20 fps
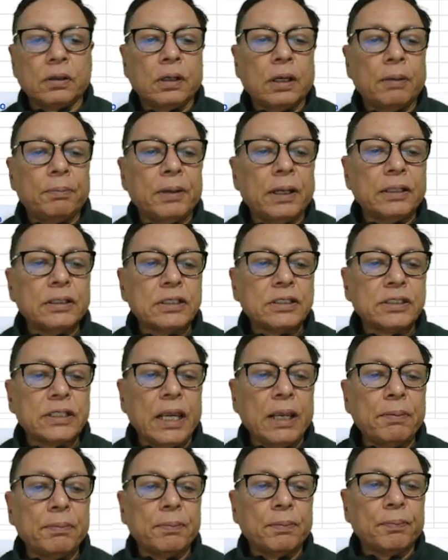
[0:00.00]
apply the
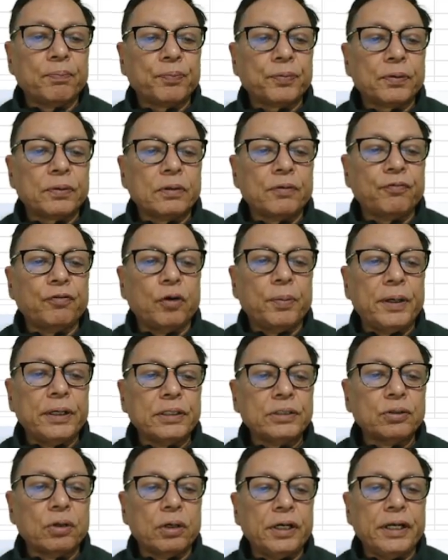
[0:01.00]
same. The format
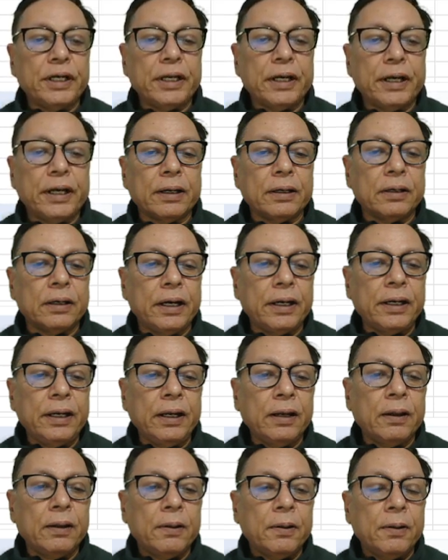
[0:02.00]
is already
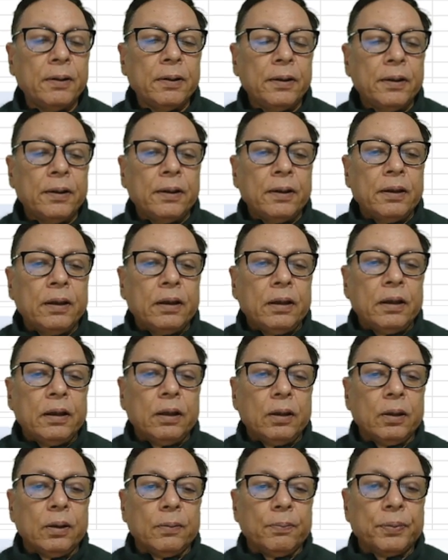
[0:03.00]
ready,
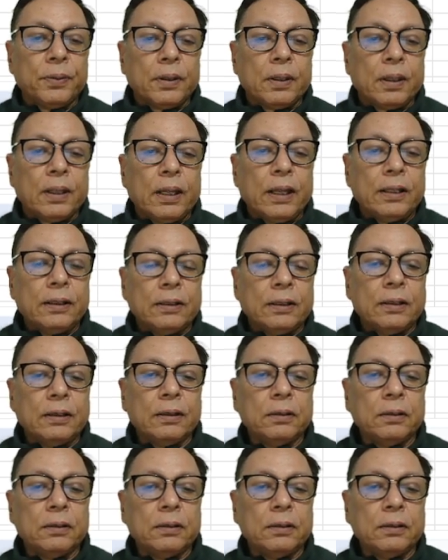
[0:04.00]
and